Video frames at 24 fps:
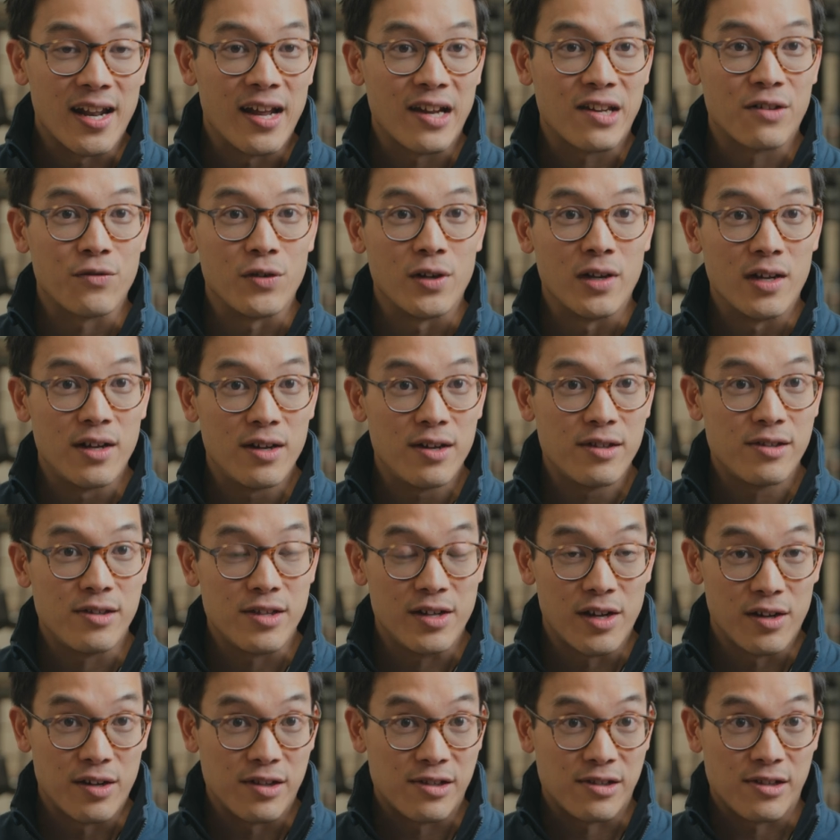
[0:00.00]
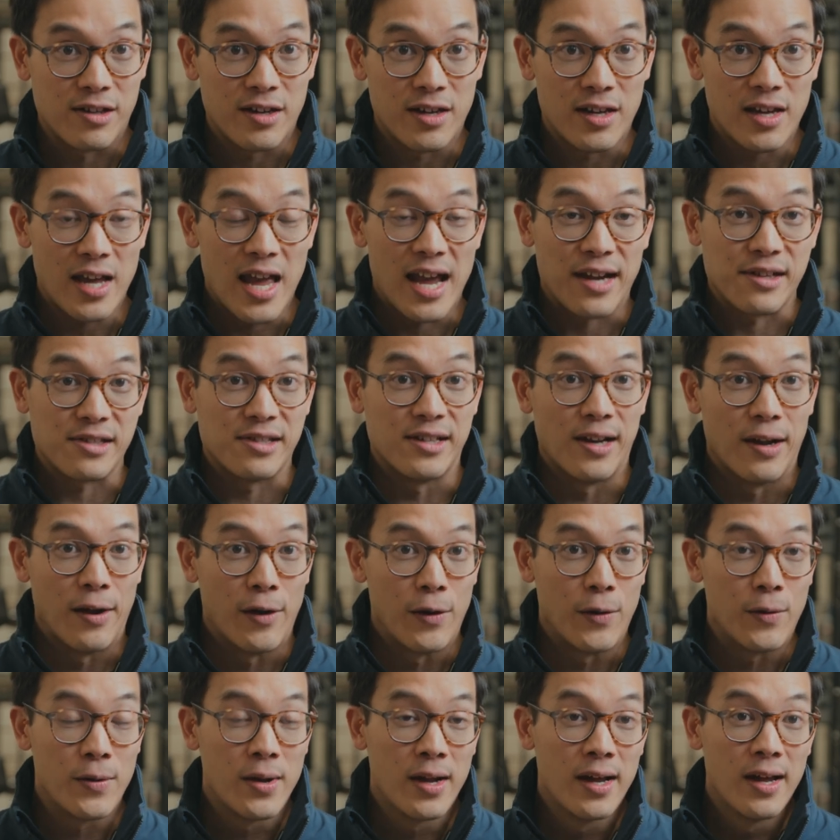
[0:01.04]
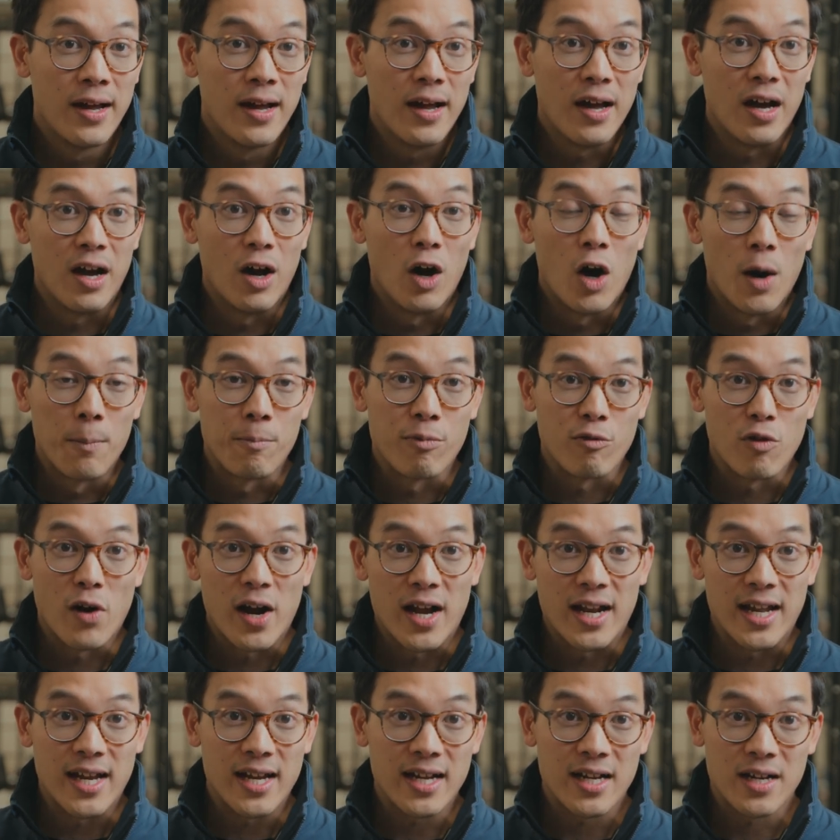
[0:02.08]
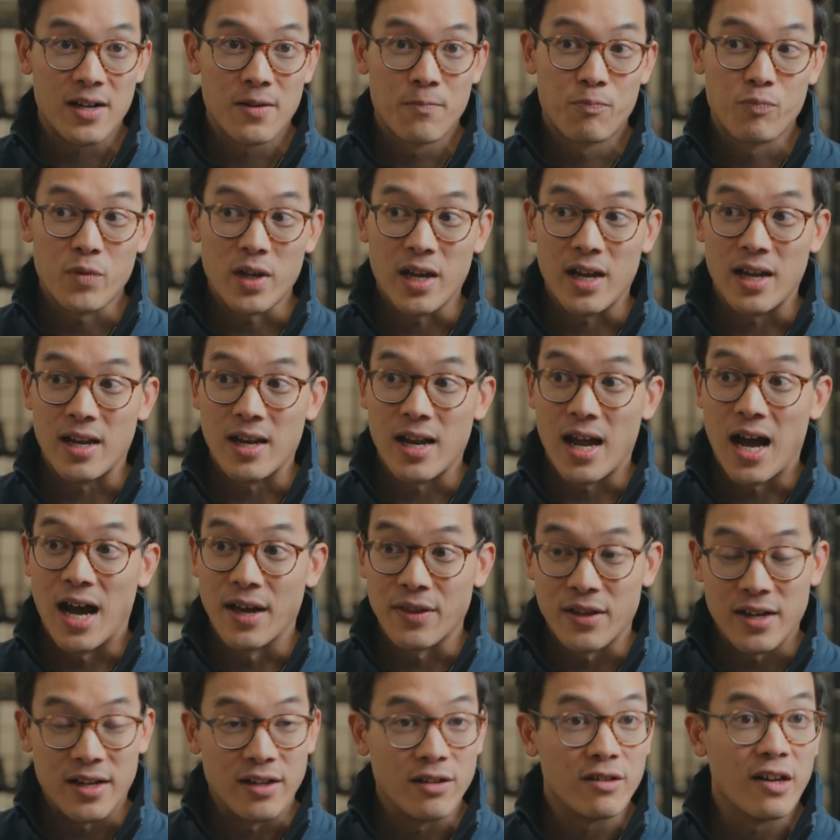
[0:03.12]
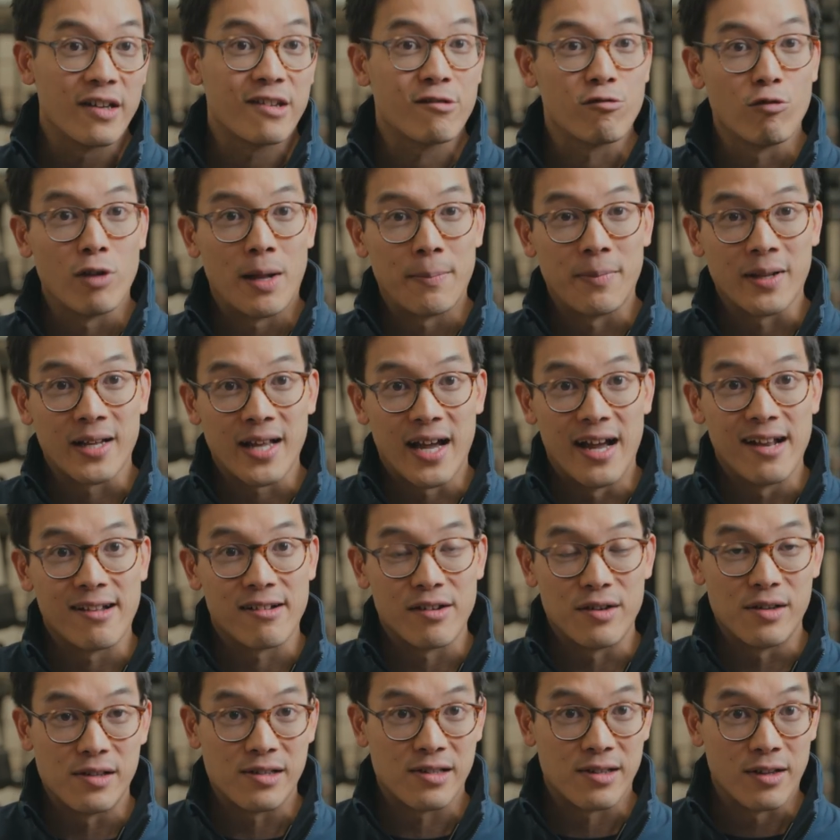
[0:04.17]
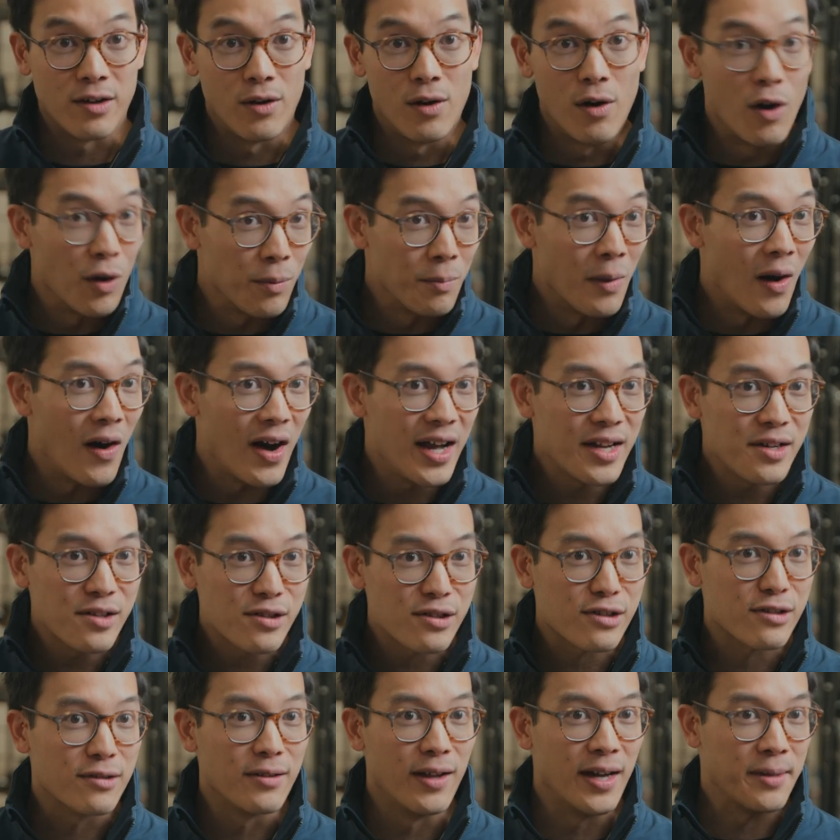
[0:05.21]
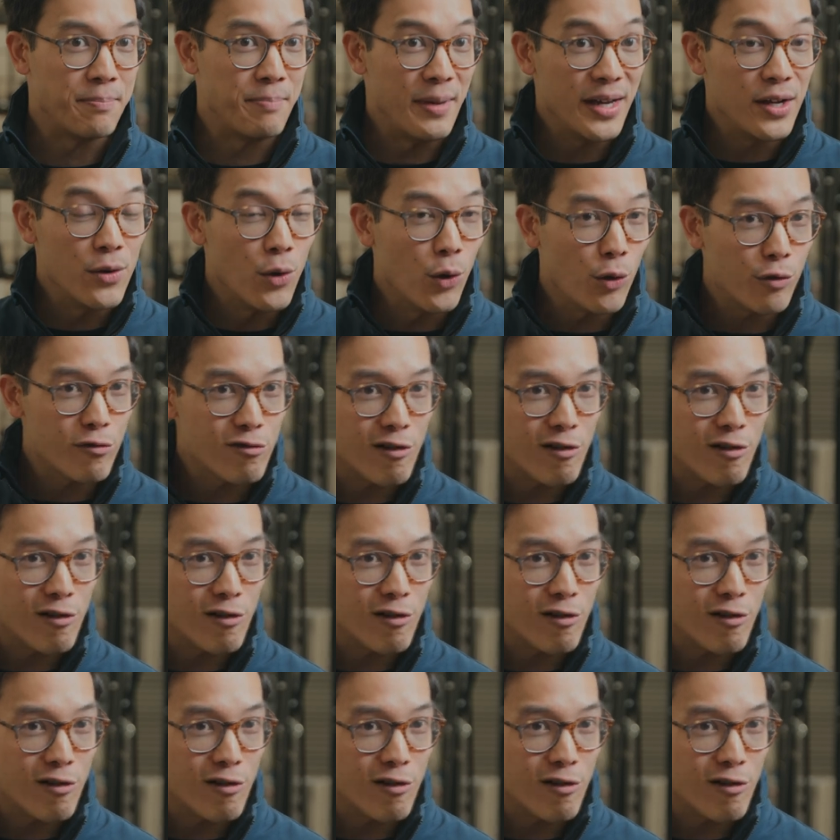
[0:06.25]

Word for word: the next few years, you're going to see XNO uh, operating in other industrial applications on mines, like big haul